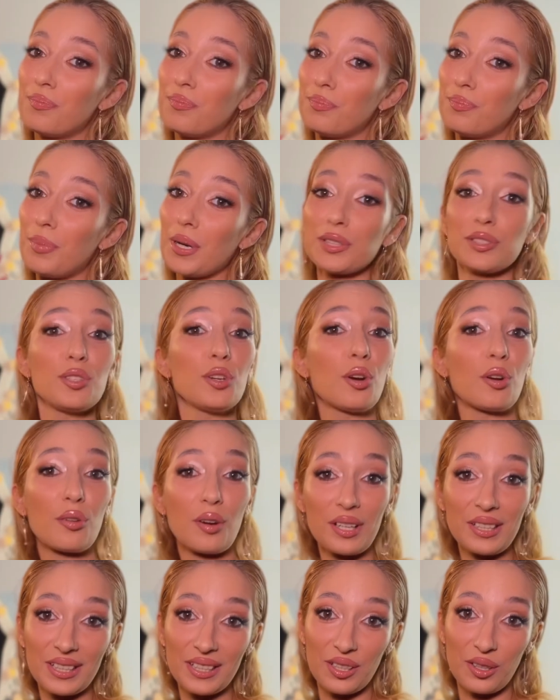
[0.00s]
But you
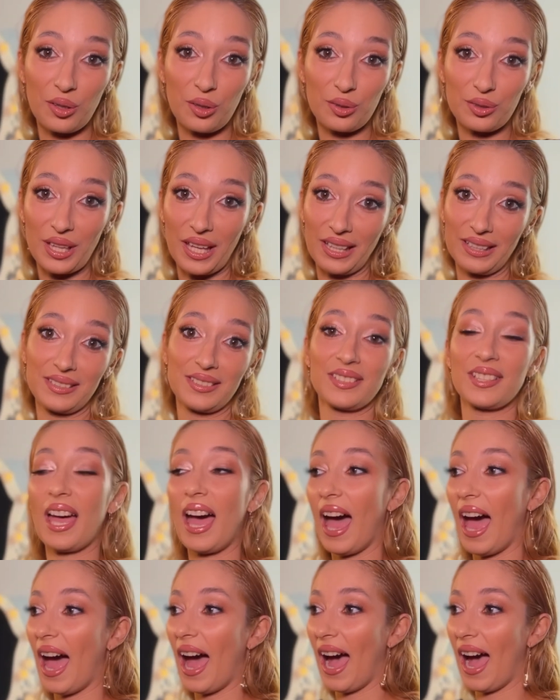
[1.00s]
already know that
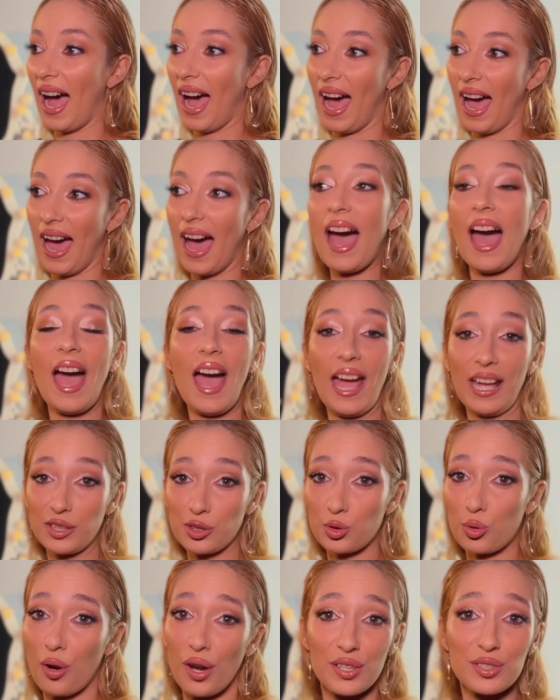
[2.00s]
I
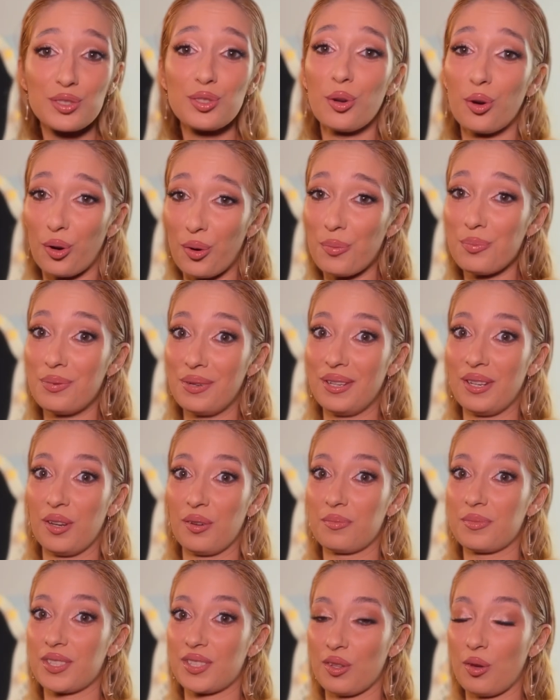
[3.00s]
trust your
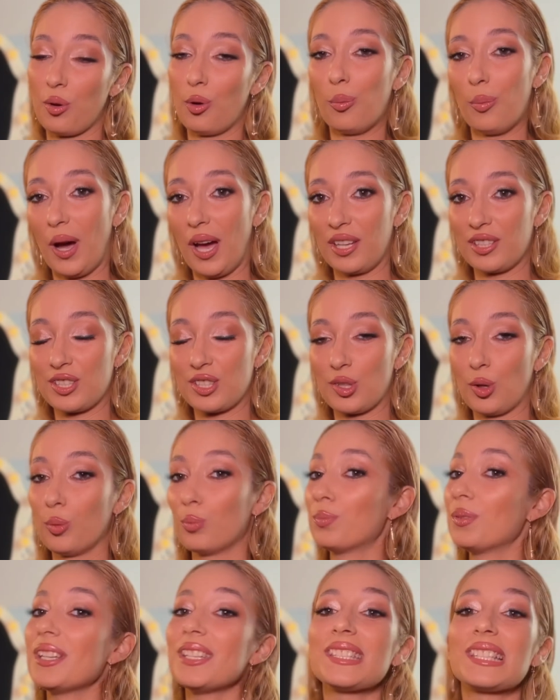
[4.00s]
opinion so much, so
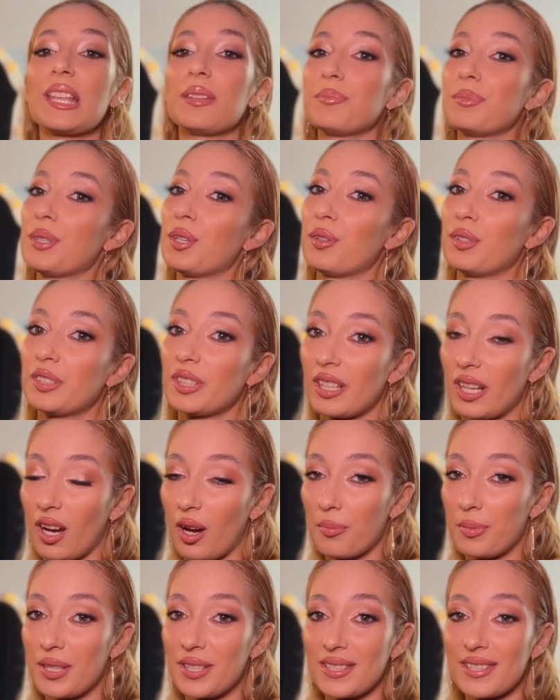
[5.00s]
please let me know in the
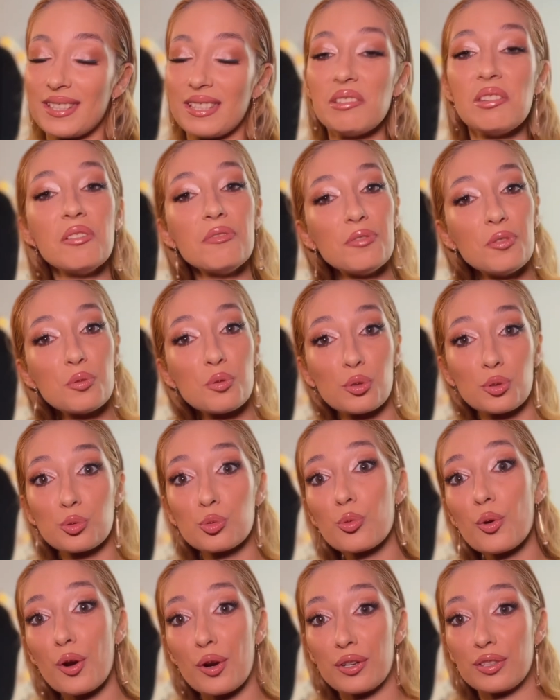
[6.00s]
comments if you would
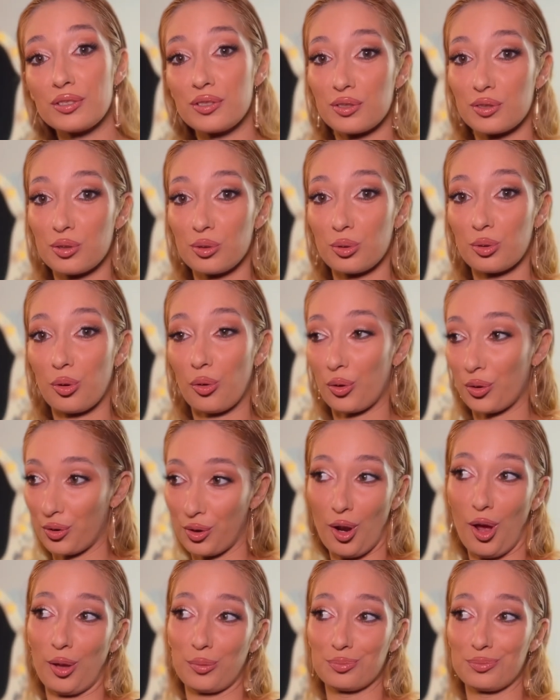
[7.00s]
wear this look or
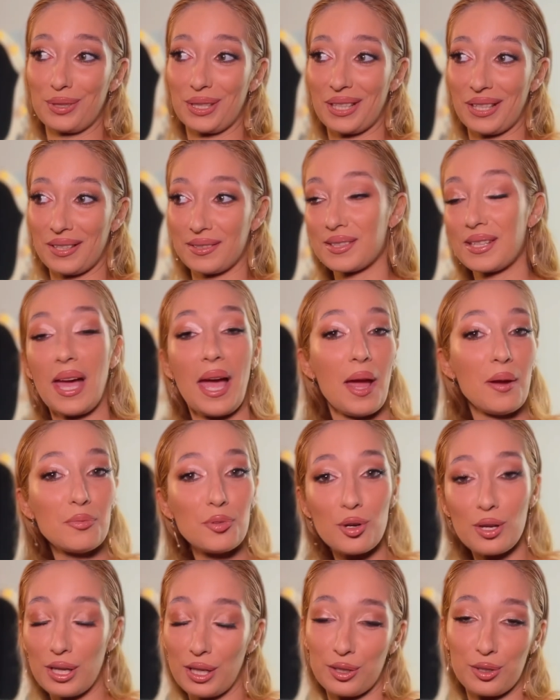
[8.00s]
not, because I'm
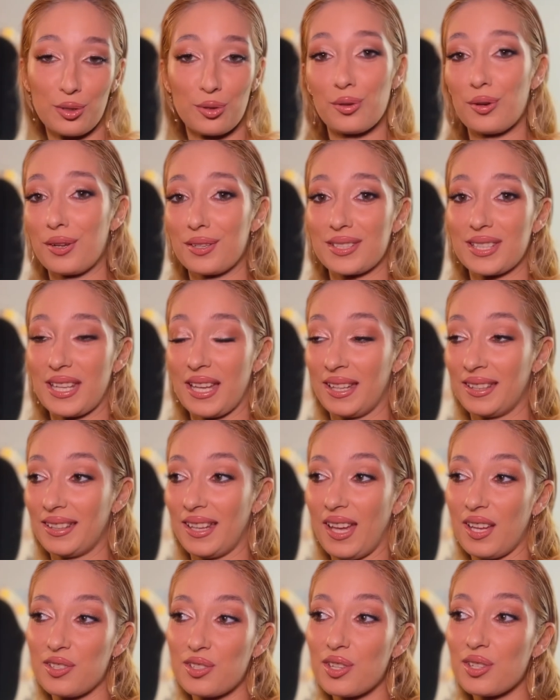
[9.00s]
really curious and
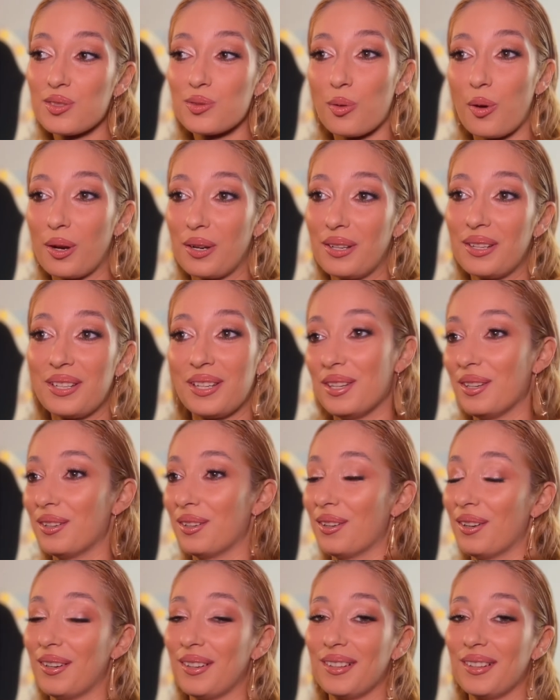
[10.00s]
I just want to hear,